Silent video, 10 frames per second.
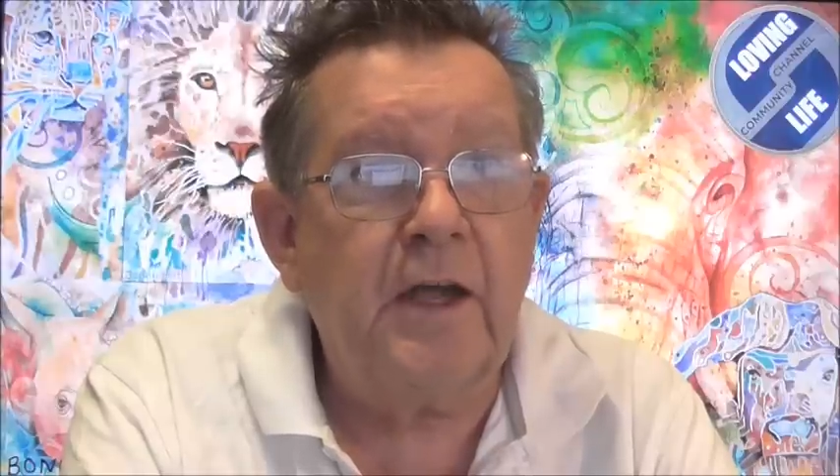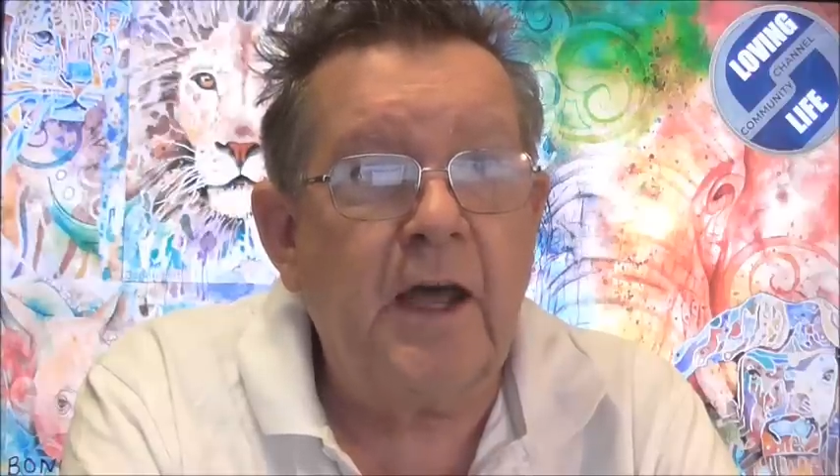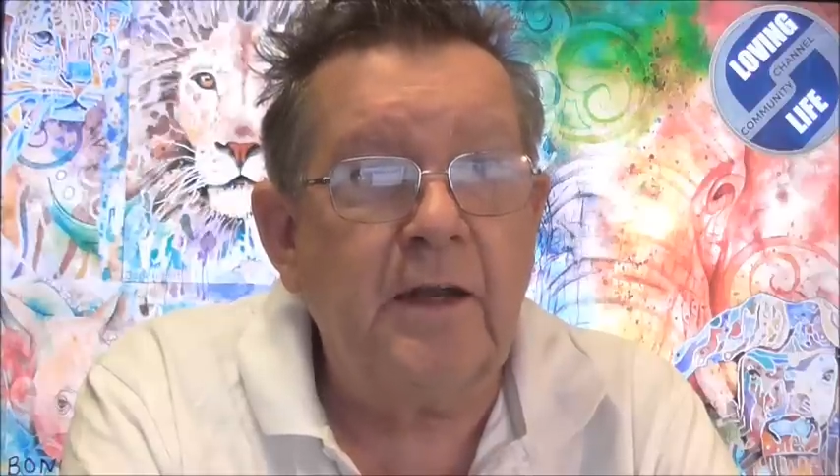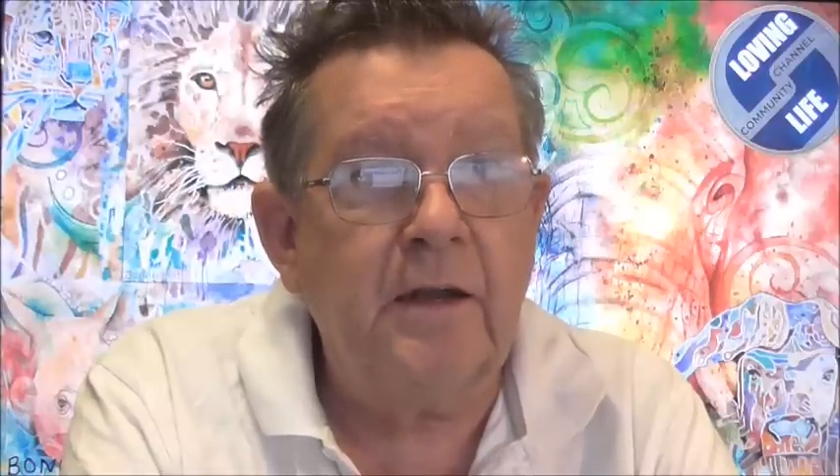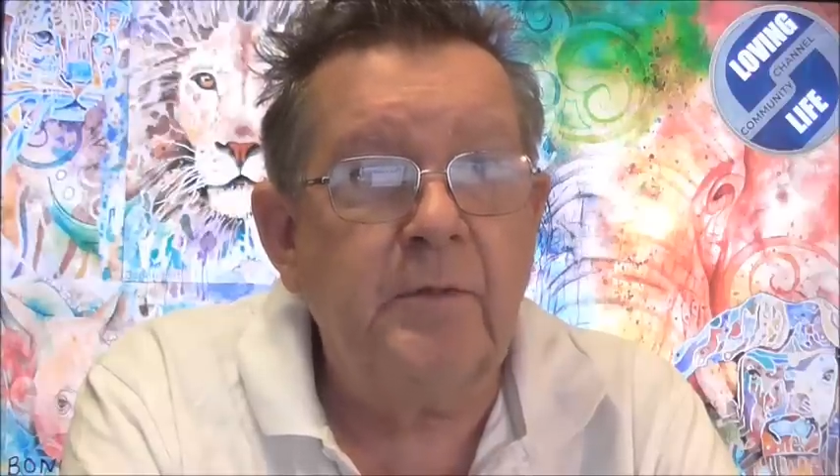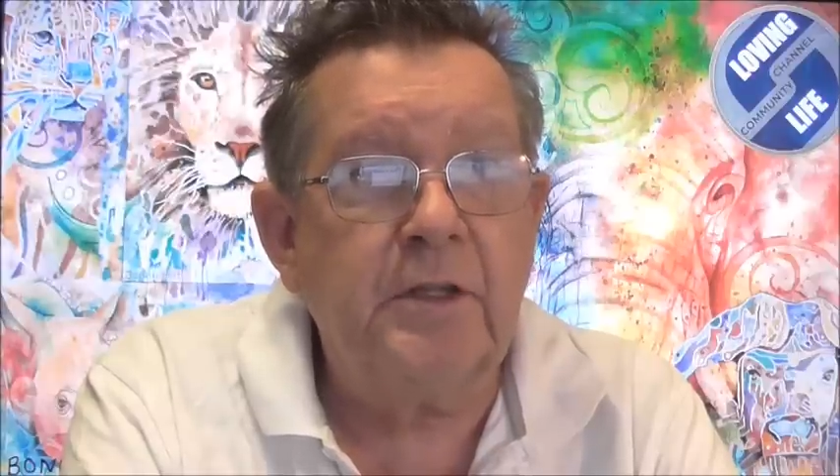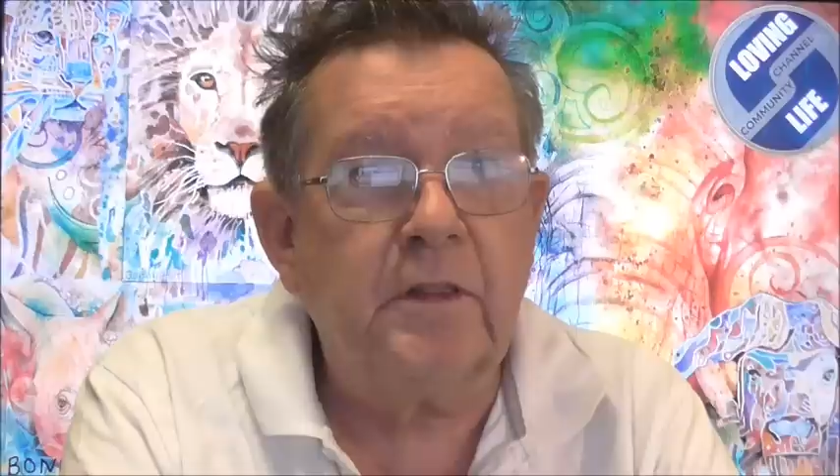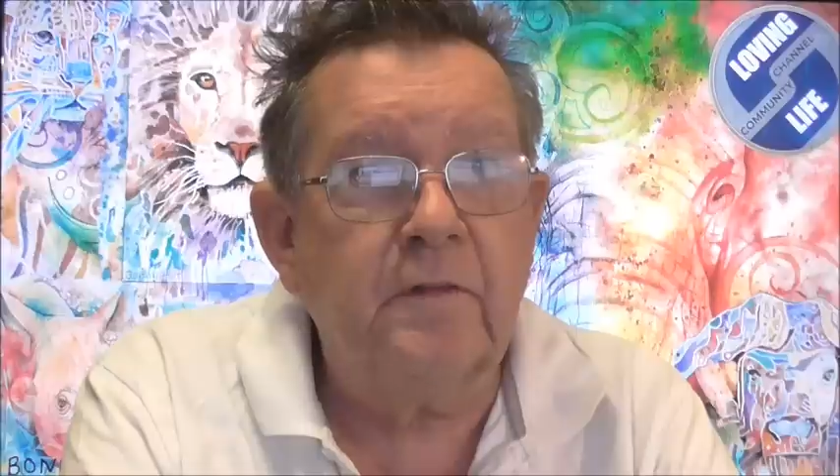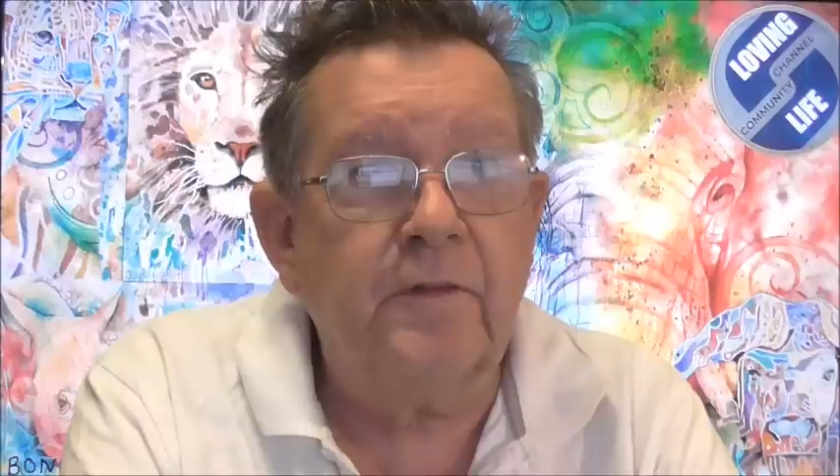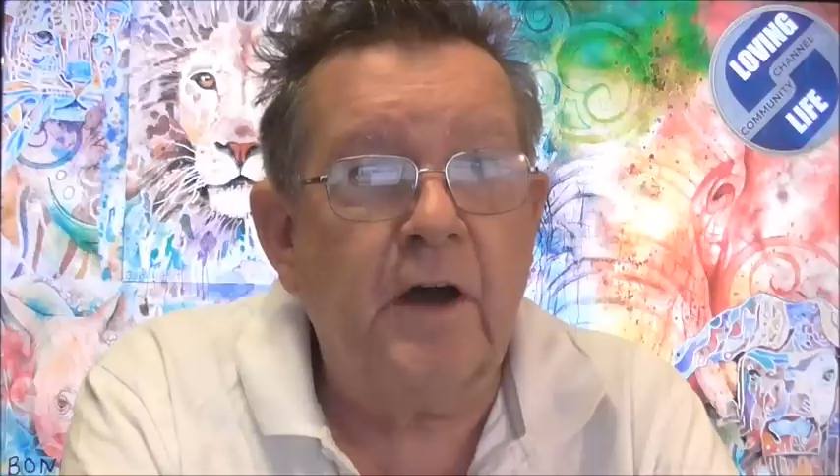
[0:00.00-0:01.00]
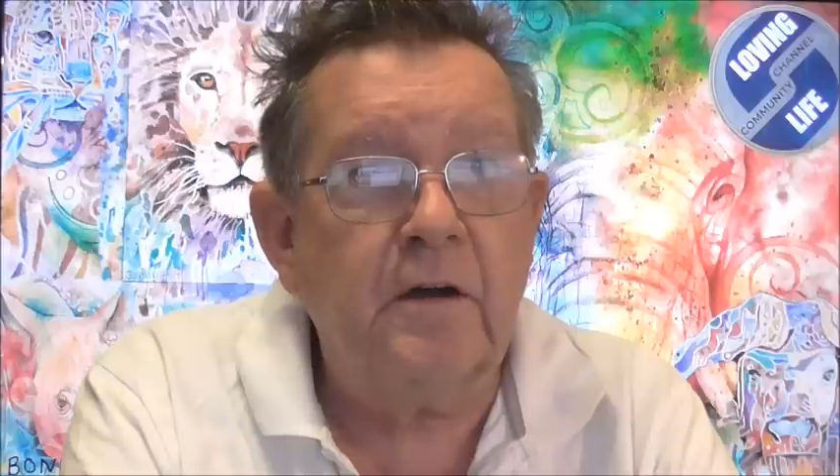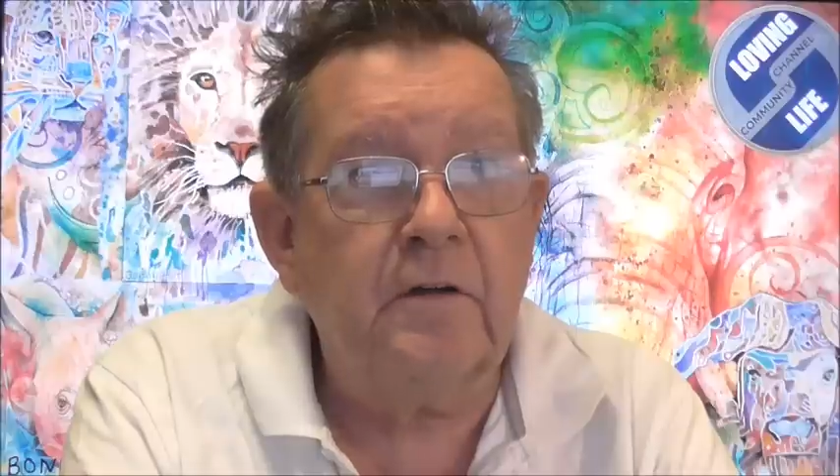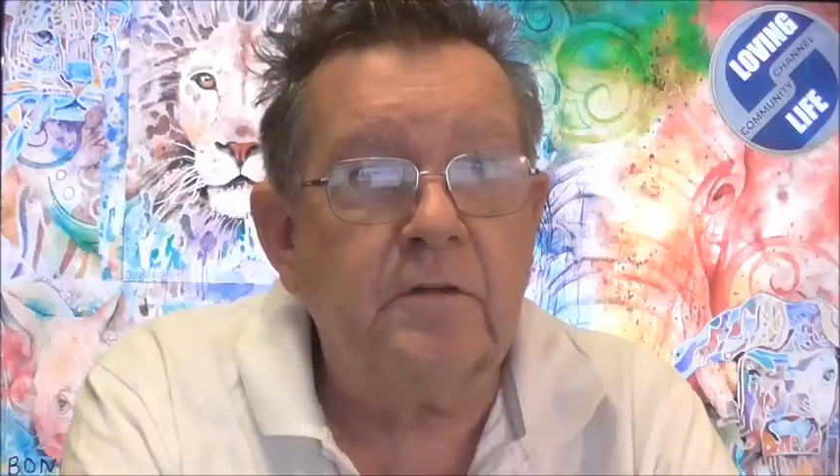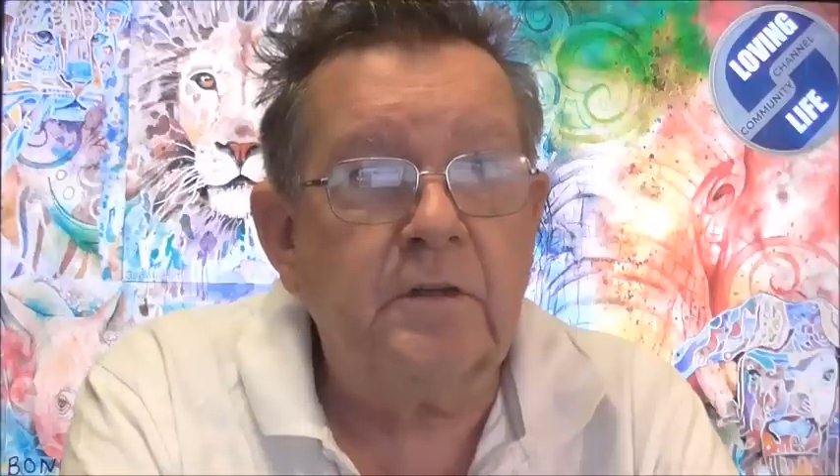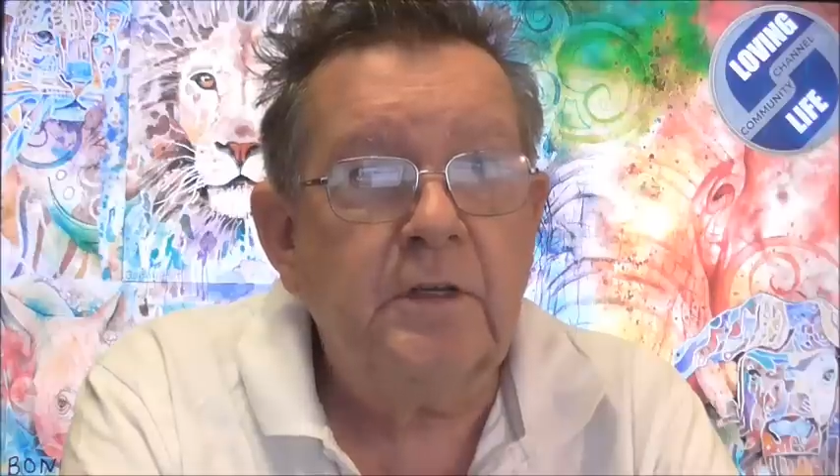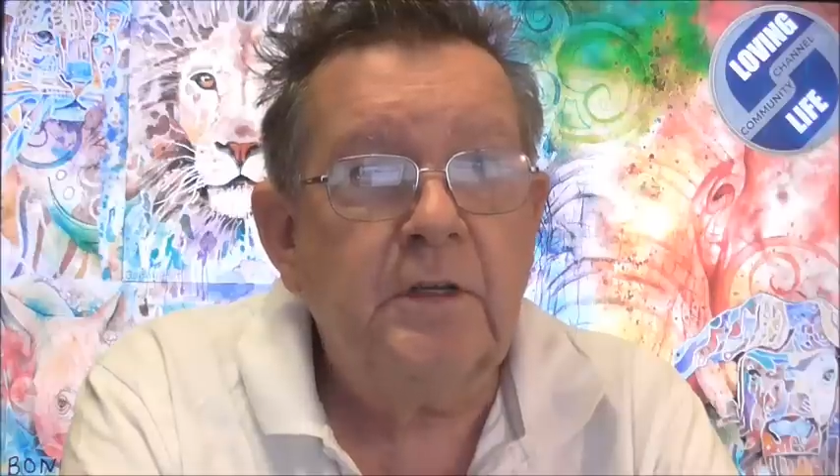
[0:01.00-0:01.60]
and limit the virus